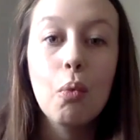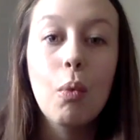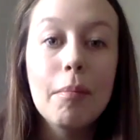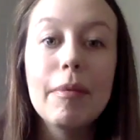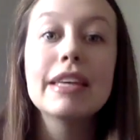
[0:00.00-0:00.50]

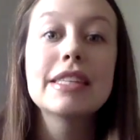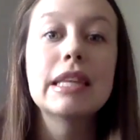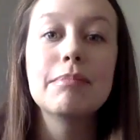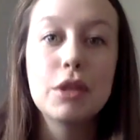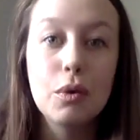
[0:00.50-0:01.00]
what makes
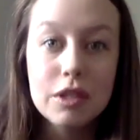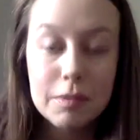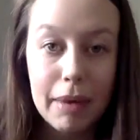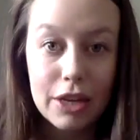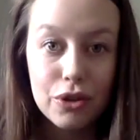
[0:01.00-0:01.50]
them so
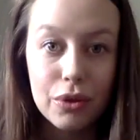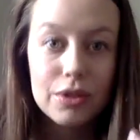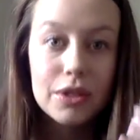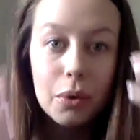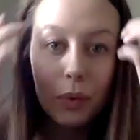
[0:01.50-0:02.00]
special?
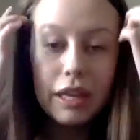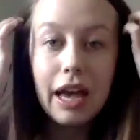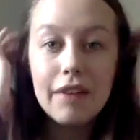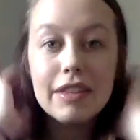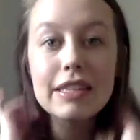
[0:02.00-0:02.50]
So we
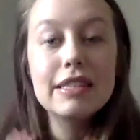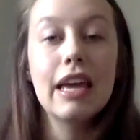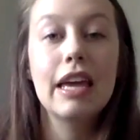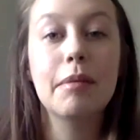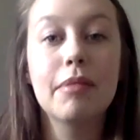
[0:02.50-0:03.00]
have the
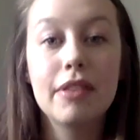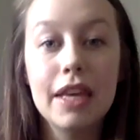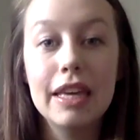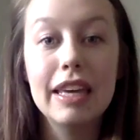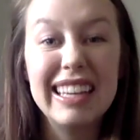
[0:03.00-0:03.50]
same
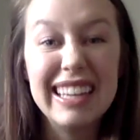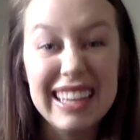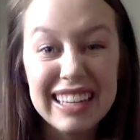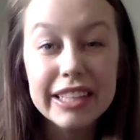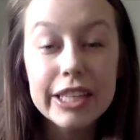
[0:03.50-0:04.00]
thing in
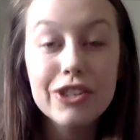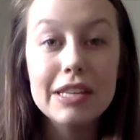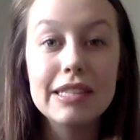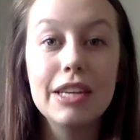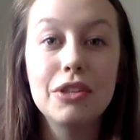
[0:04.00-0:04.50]
English
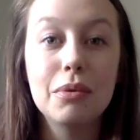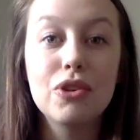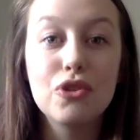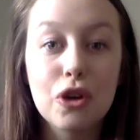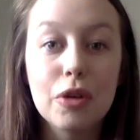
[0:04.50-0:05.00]
as they do
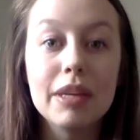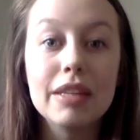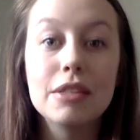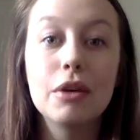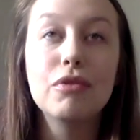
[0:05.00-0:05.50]
in German.
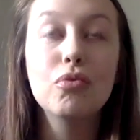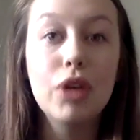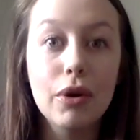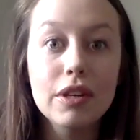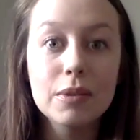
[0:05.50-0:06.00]
So if you
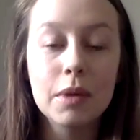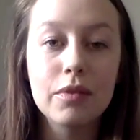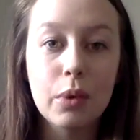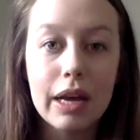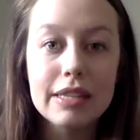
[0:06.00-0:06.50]
notice,
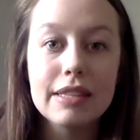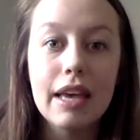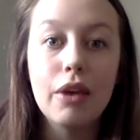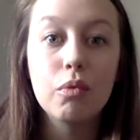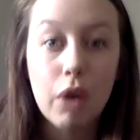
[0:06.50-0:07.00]
whenever I
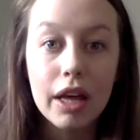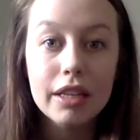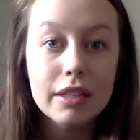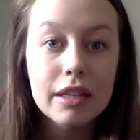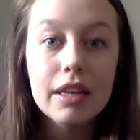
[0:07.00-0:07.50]
say
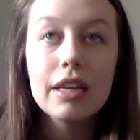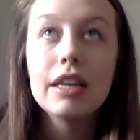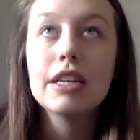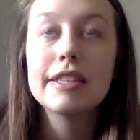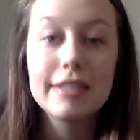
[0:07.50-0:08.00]
run,
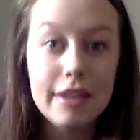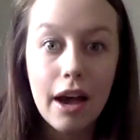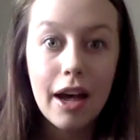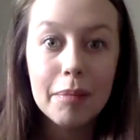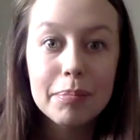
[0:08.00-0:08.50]

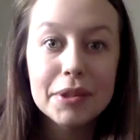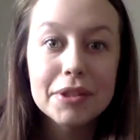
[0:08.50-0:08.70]
stop,